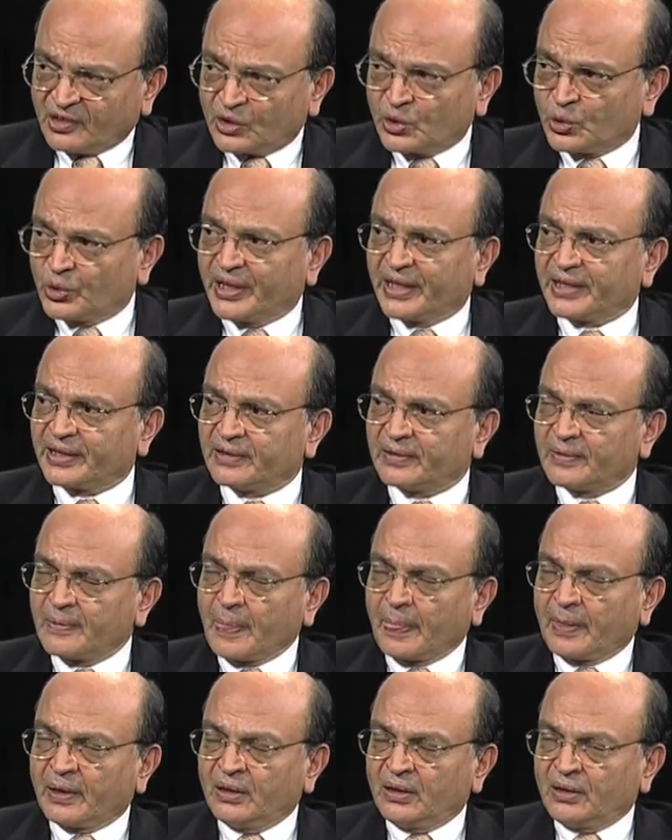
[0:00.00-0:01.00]
together
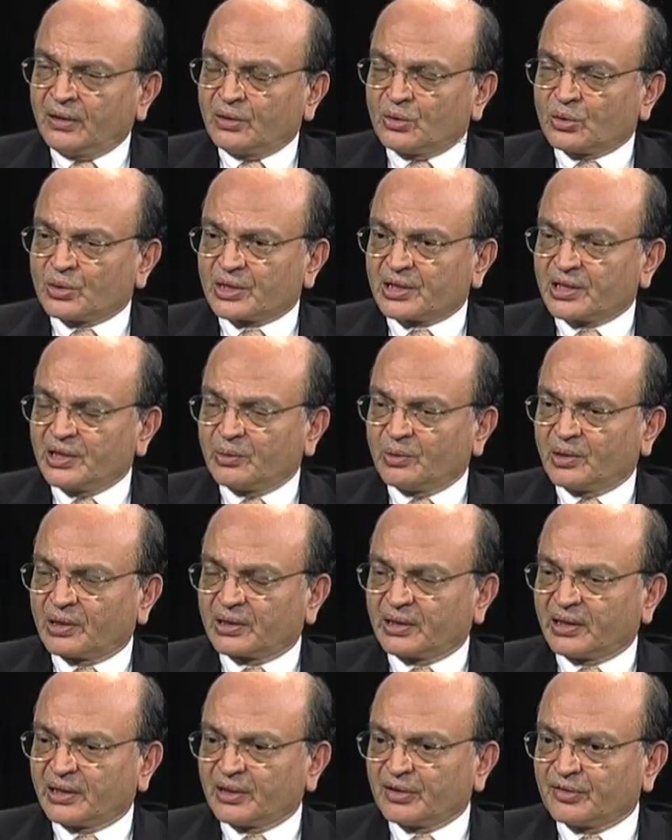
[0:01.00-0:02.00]
to see
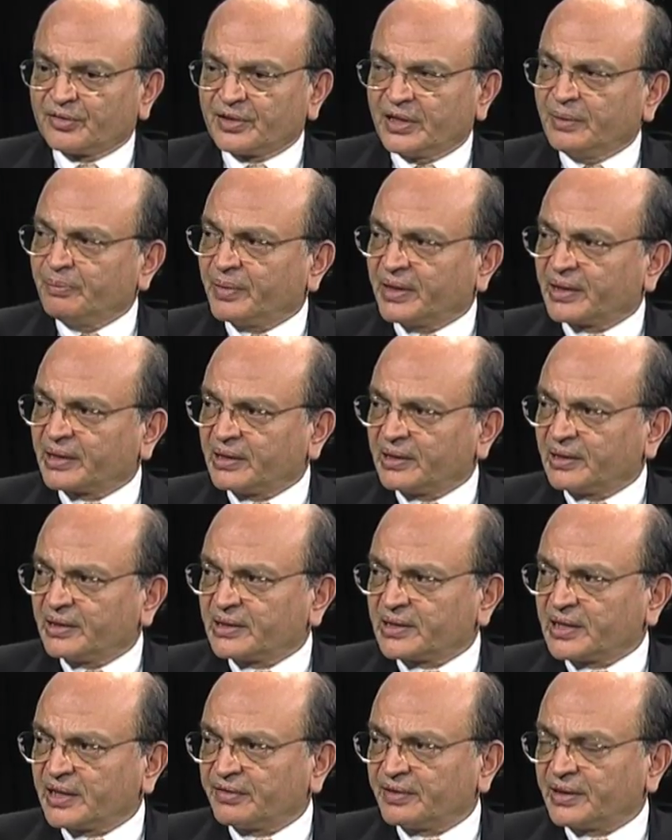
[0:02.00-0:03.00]
what kind of impact it
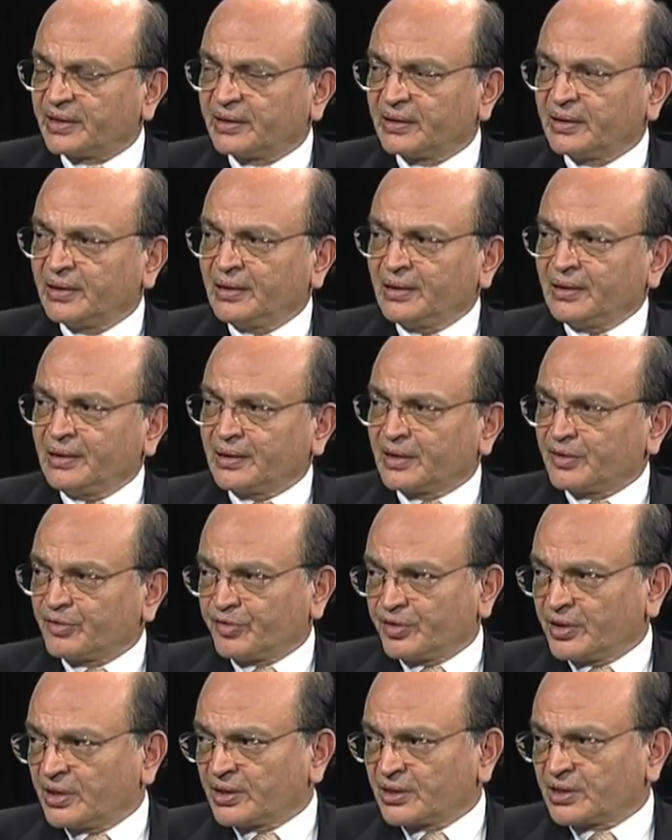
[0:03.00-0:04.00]
is having. The
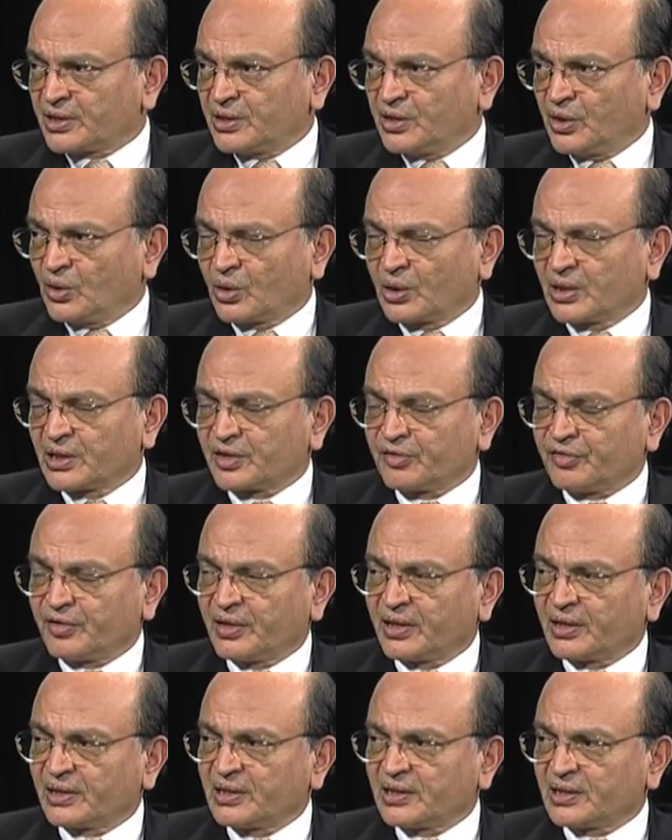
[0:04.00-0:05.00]
floods, the August
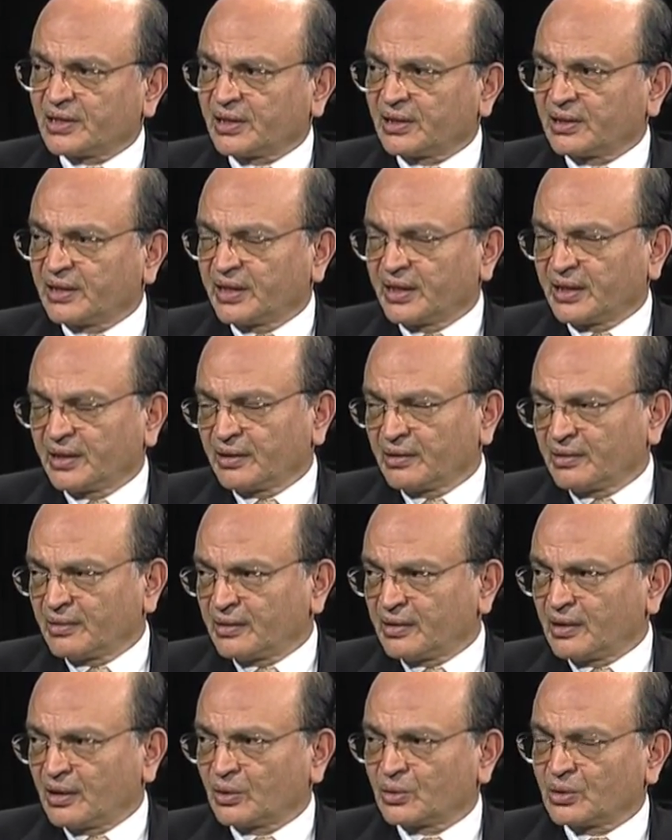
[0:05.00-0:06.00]
floods, yeah. and then
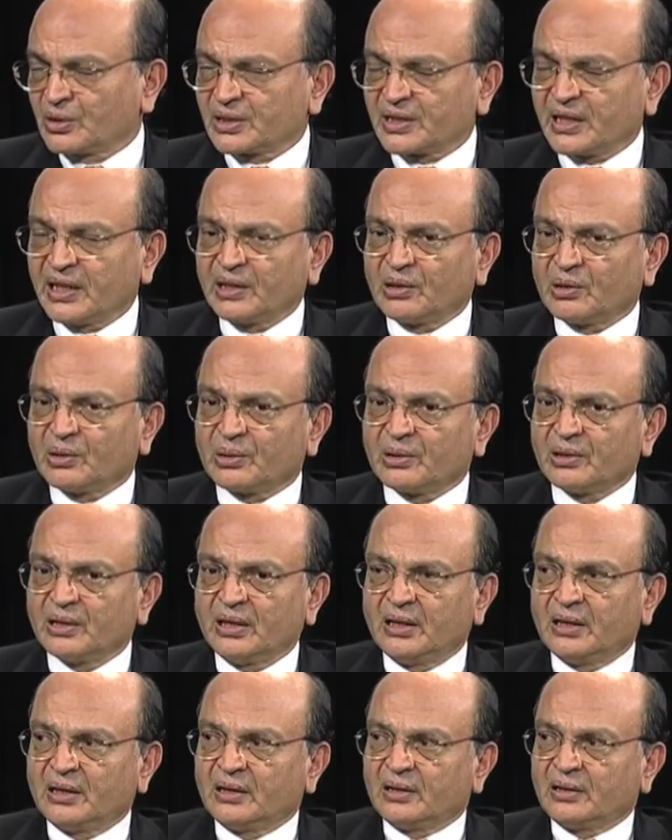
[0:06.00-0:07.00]
now the cyclone. Twice in